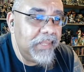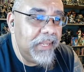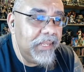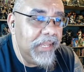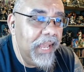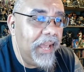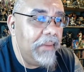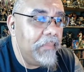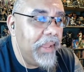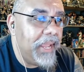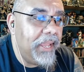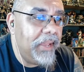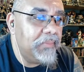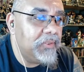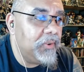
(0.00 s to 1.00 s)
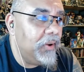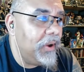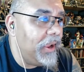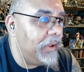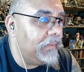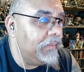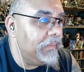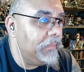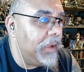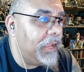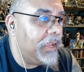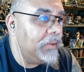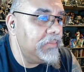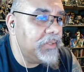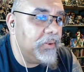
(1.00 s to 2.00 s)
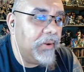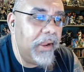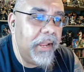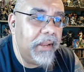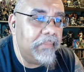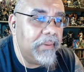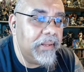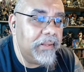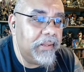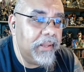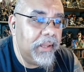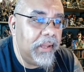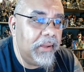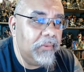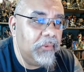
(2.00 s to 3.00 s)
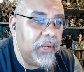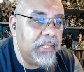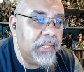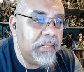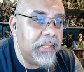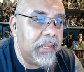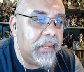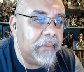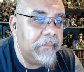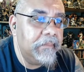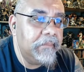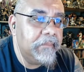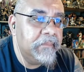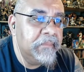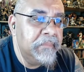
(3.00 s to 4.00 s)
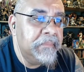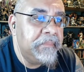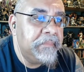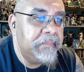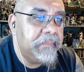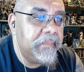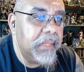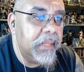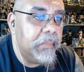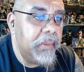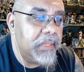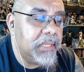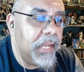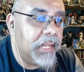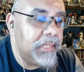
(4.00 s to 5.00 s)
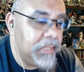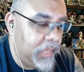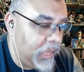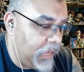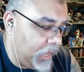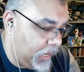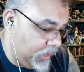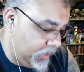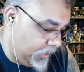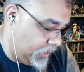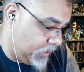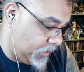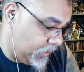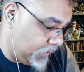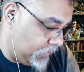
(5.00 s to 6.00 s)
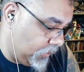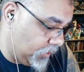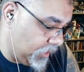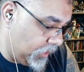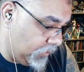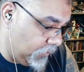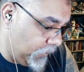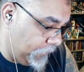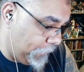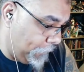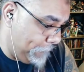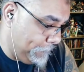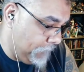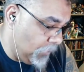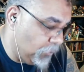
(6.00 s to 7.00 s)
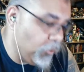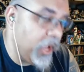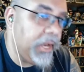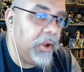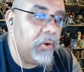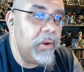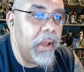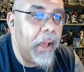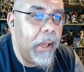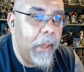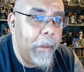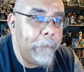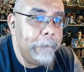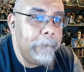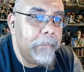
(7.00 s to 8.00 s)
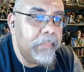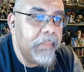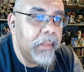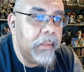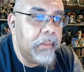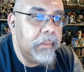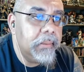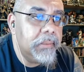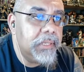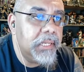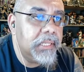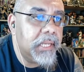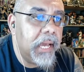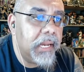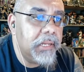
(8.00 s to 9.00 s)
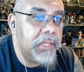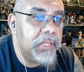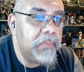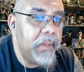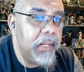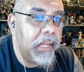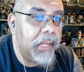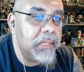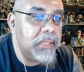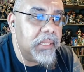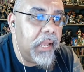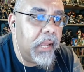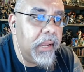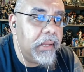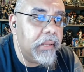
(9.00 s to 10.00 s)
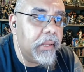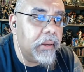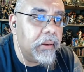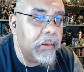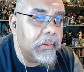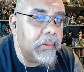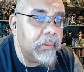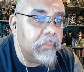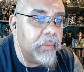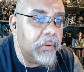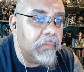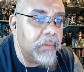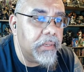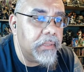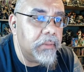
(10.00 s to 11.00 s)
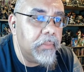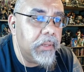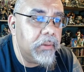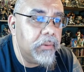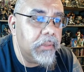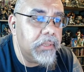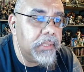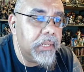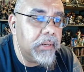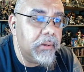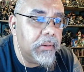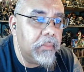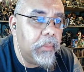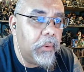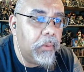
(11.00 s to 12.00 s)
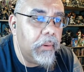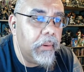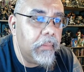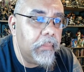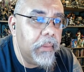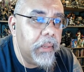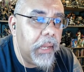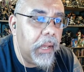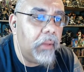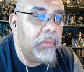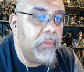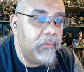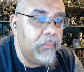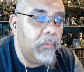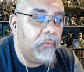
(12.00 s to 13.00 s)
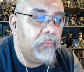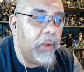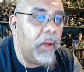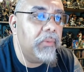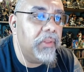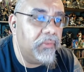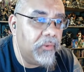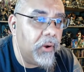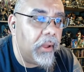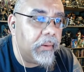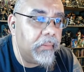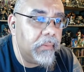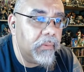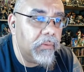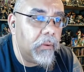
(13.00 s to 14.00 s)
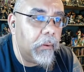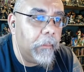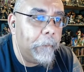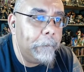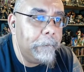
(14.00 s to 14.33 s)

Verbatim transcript: Yeah, Mayhem's great. Mayhem's great. But uh, recently, besides that and uh, what was the other one? Ready or Not, she's kind of just been like a side character in movies. It'd be cool to see her in more out in the out in the front. So.